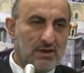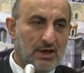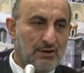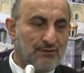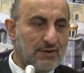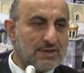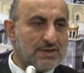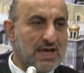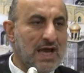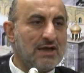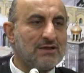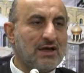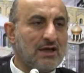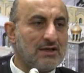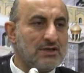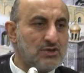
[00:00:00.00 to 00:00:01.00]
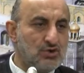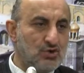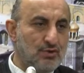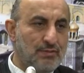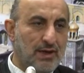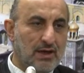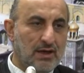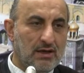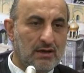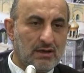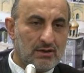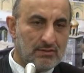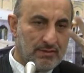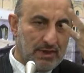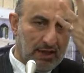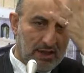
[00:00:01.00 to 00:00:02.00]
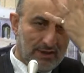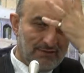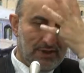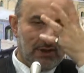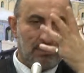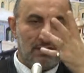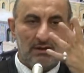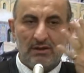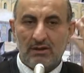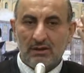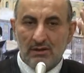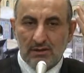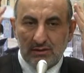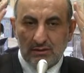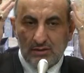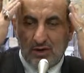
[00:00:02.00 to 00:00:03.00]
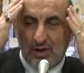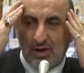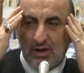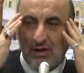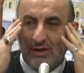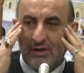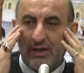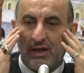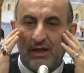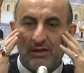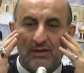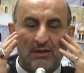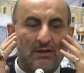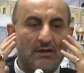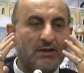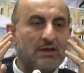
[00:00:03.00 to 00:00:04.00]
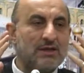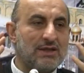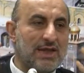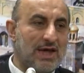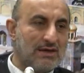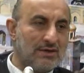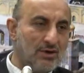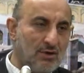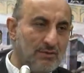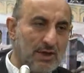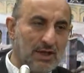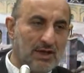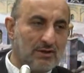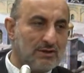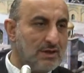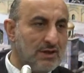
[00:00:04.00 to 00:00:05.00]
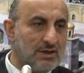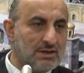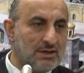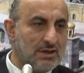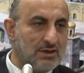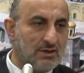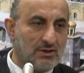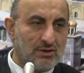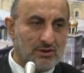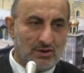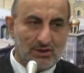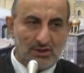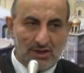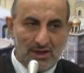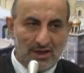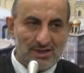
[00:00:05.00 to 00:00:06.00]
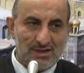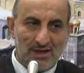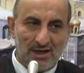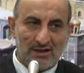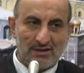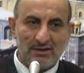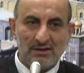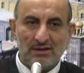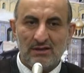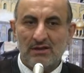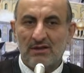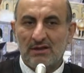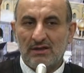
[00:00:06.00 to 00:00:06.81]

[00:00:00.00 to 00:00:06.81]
If his hand is too big, it may cover all the head. Is that obligatory? He said, no, not his hand.